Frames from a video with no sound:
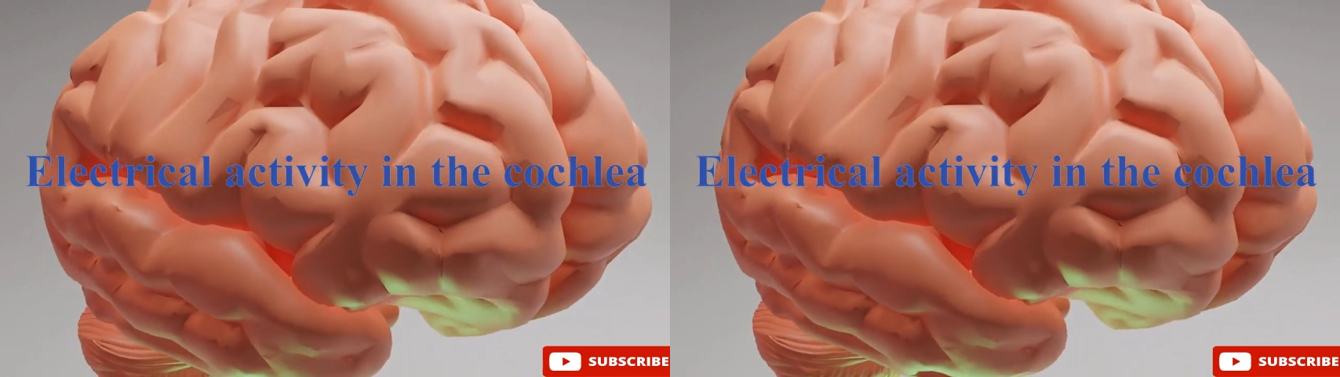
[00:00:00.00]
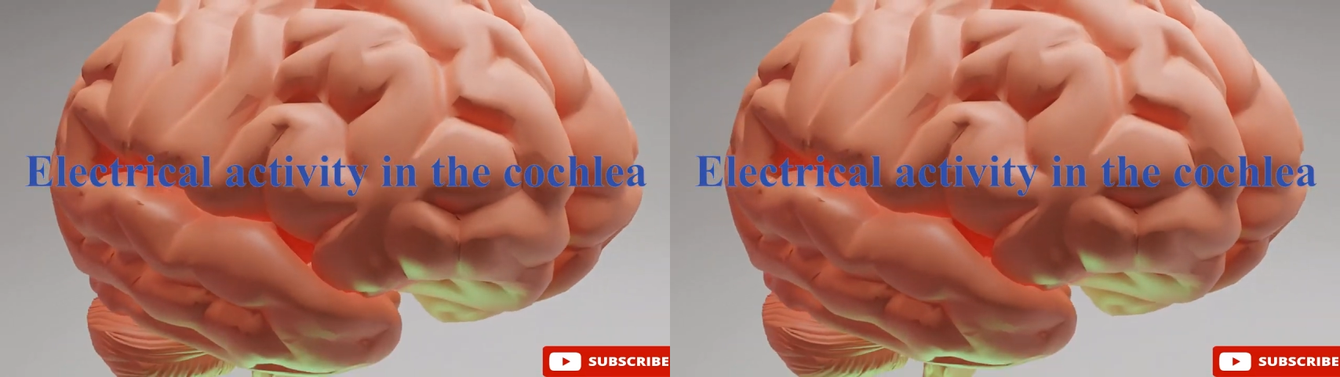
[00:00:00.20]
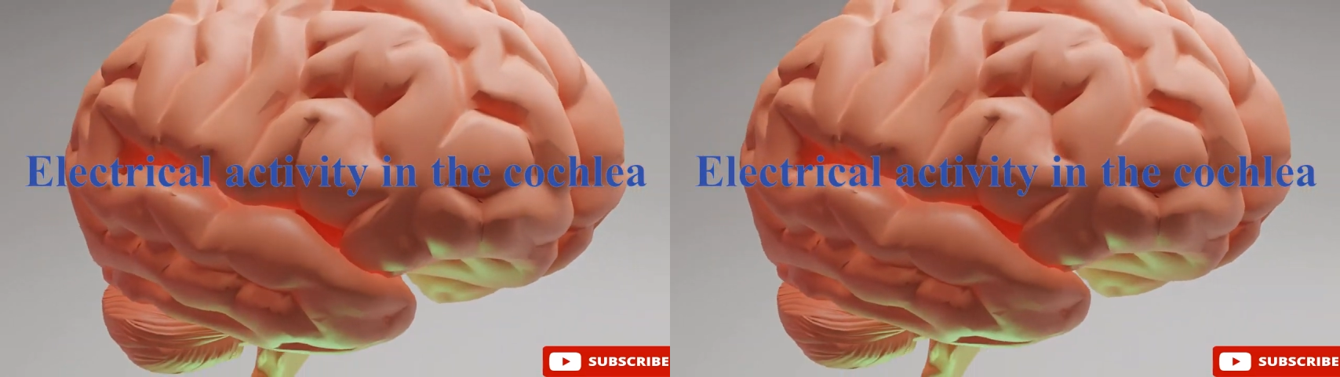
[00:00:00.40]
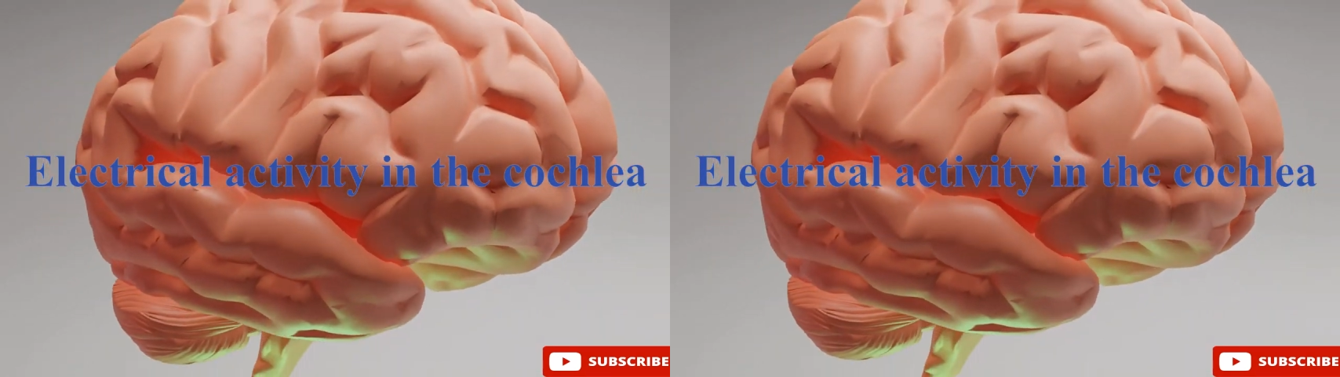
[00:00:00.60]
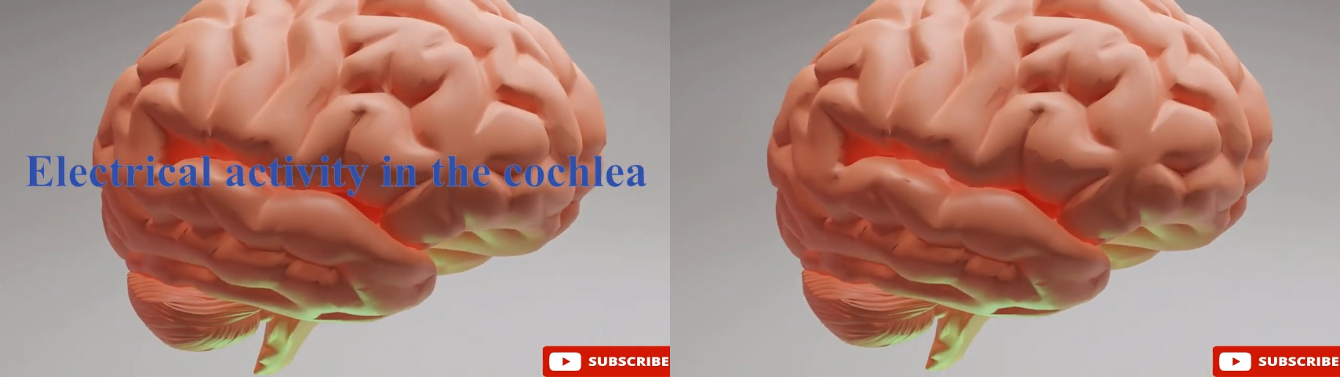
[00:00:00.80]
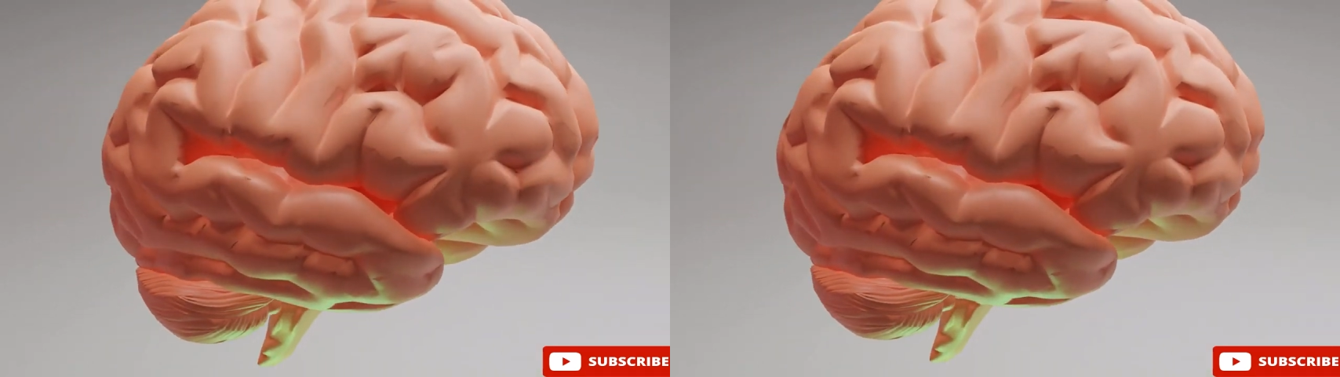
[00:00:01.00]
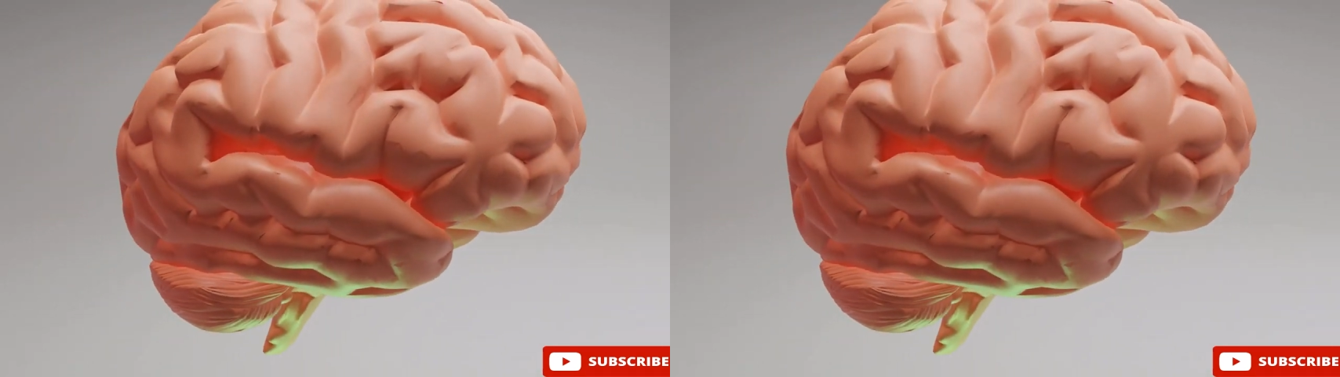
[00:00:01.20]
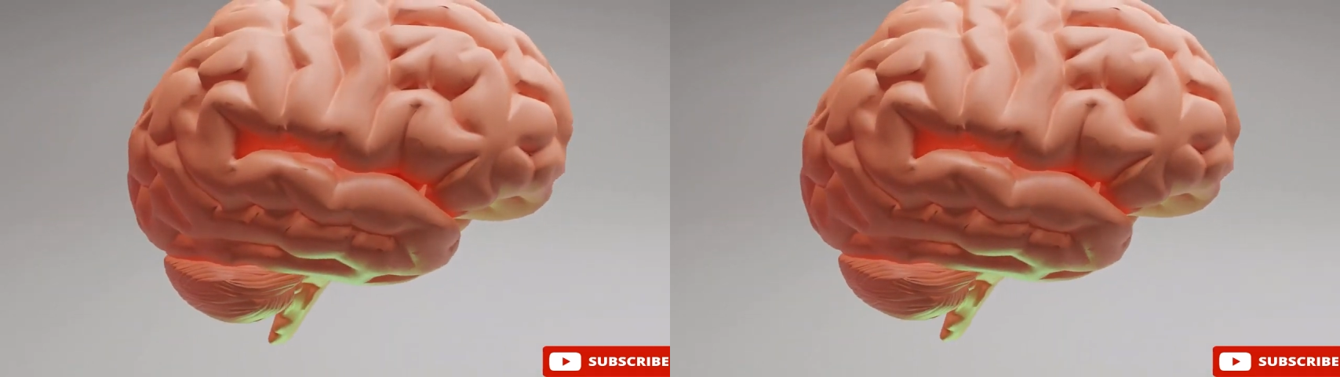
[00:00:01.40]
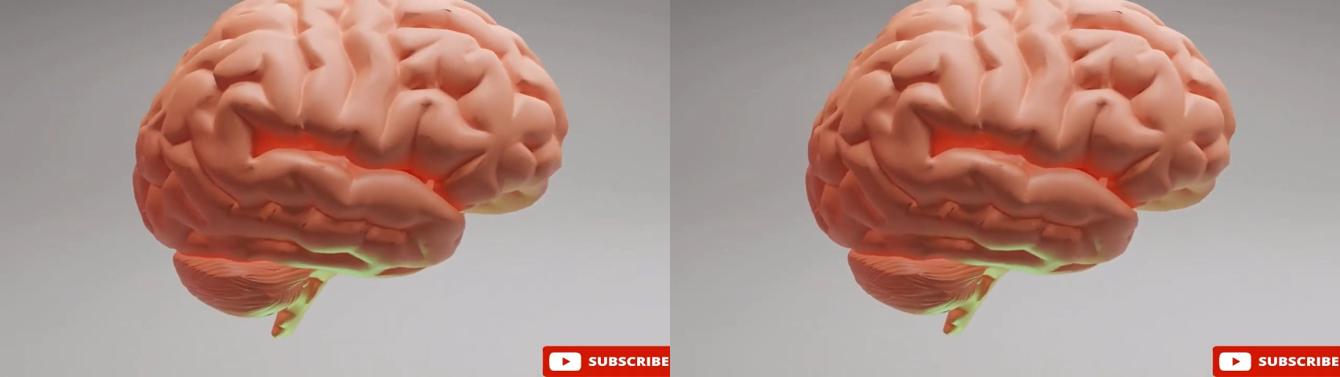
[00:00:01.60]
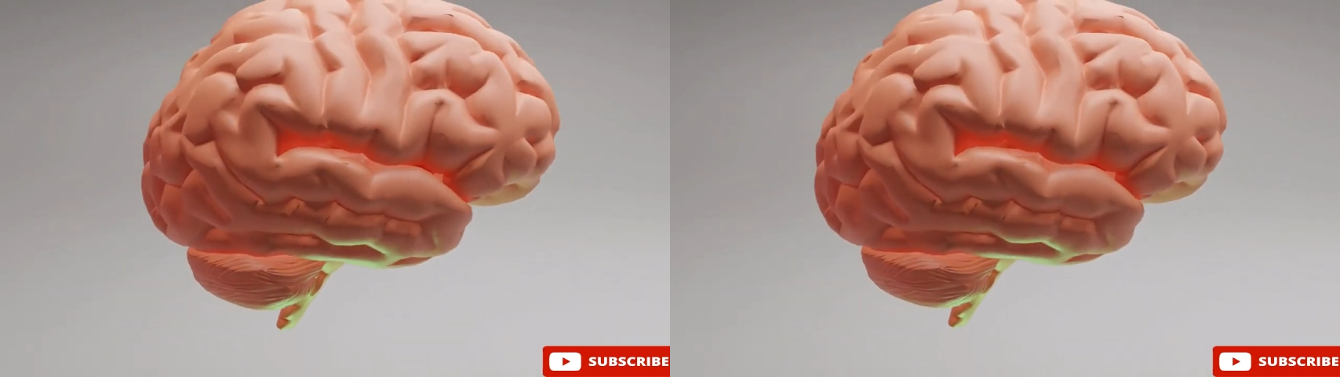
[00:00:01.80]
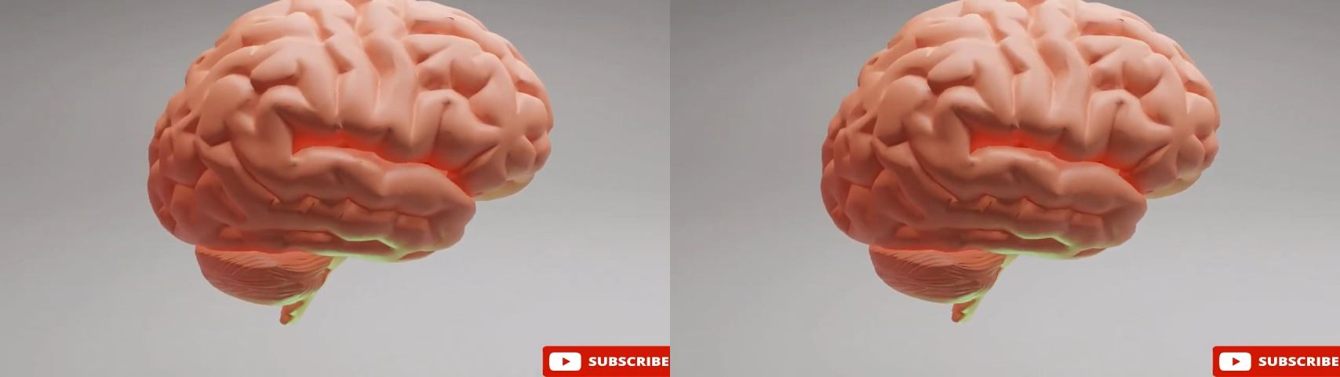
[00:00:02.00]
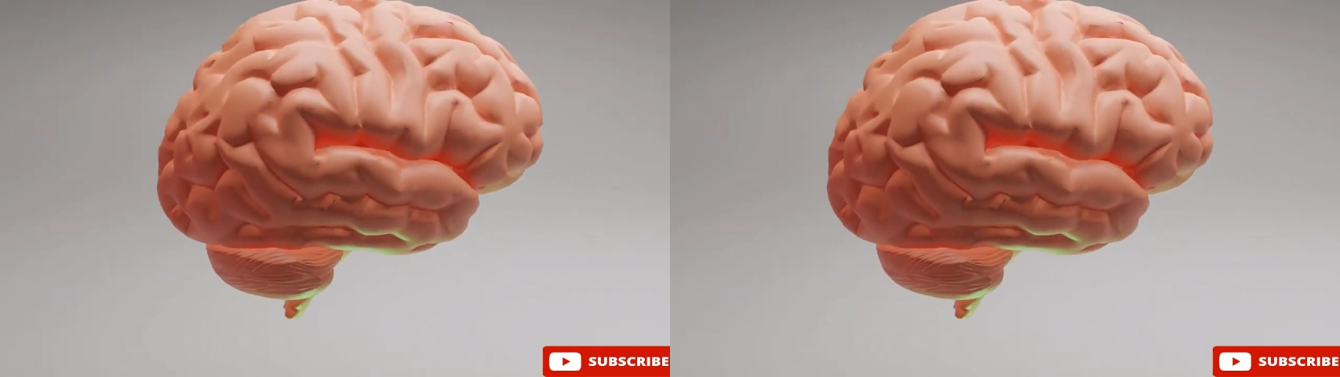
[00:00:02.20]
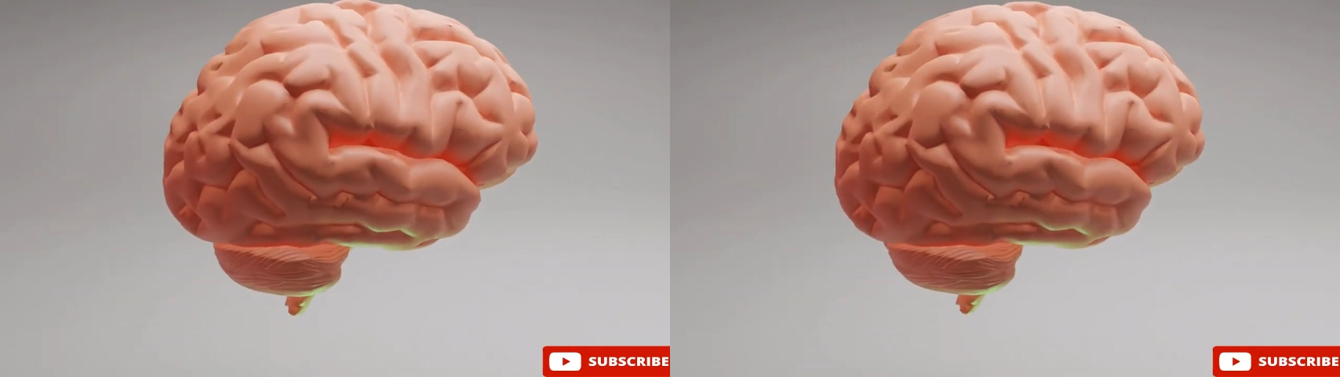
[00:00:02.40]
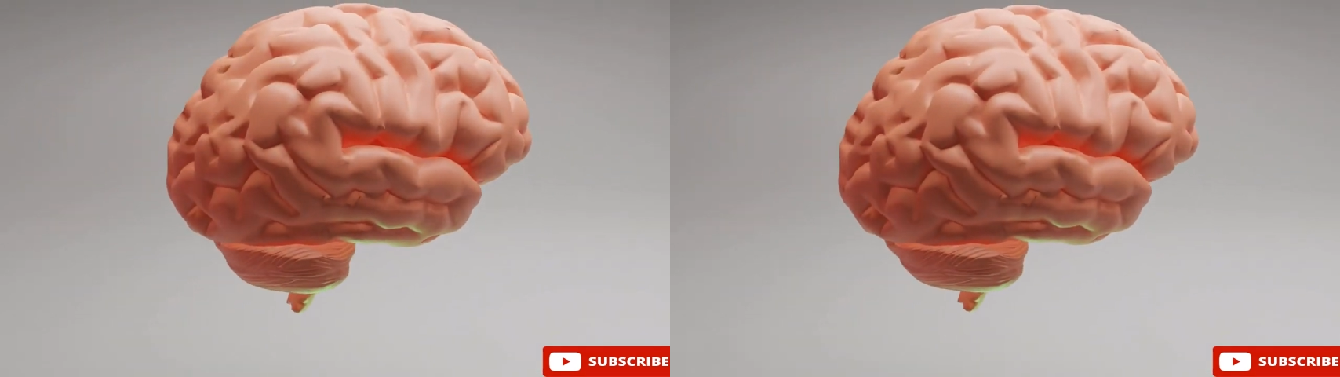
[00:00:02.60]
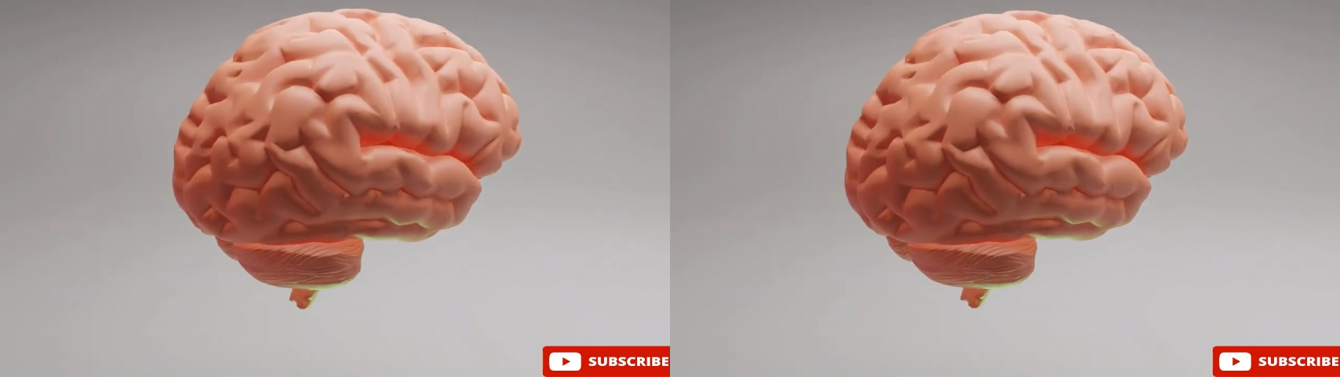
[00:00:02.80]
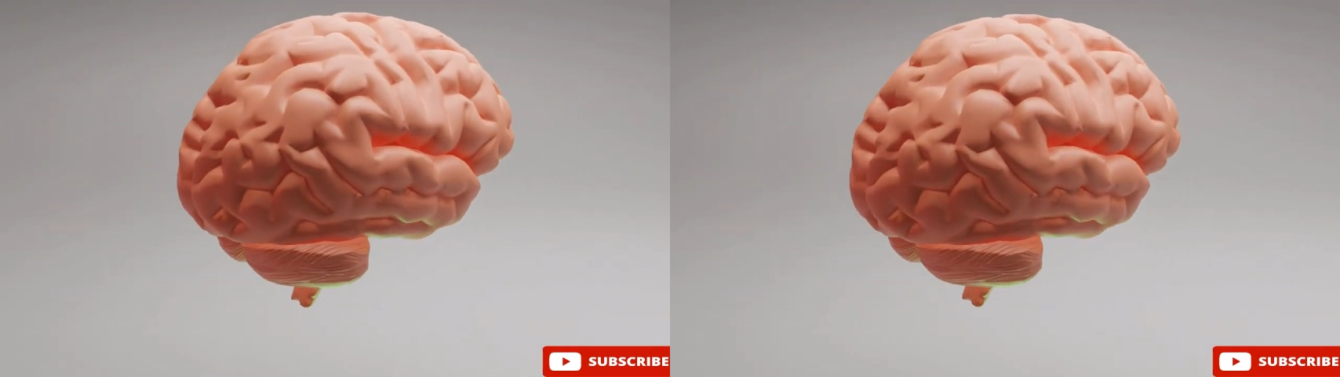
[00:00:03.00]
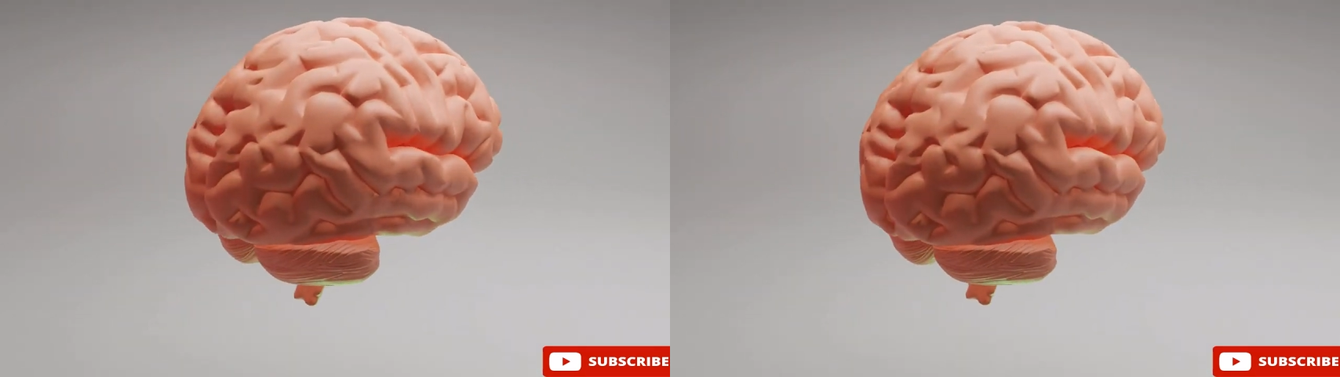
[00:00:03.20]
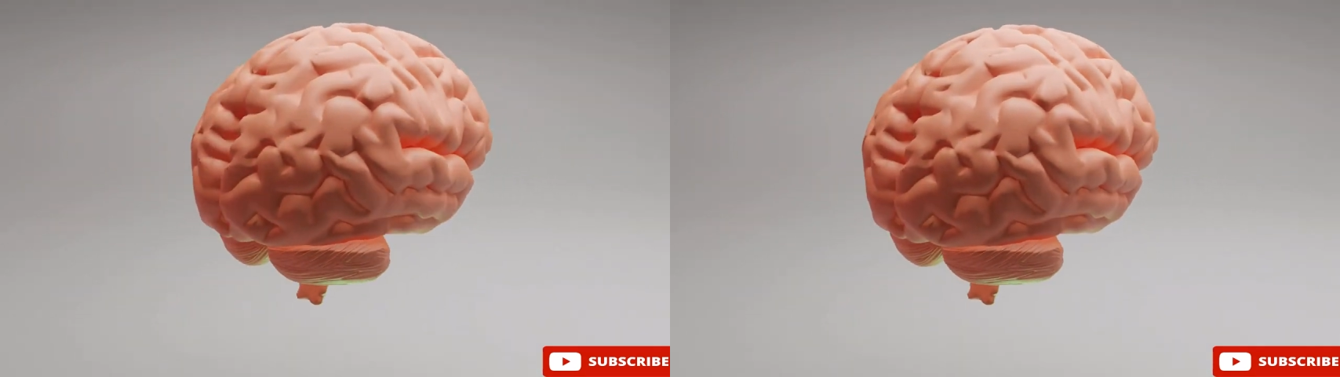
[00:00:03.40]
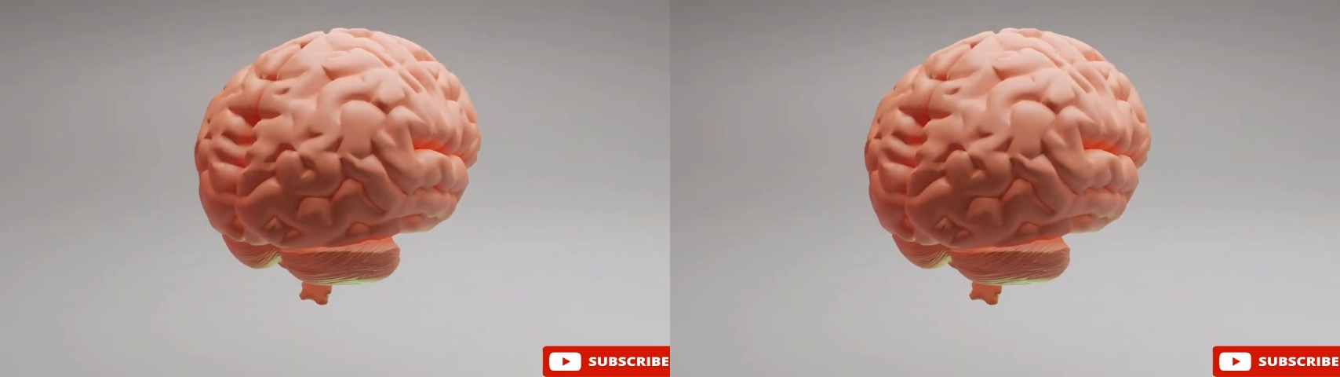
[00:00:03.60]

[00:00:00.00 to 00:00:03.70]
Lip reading: [unreadable: no face in view]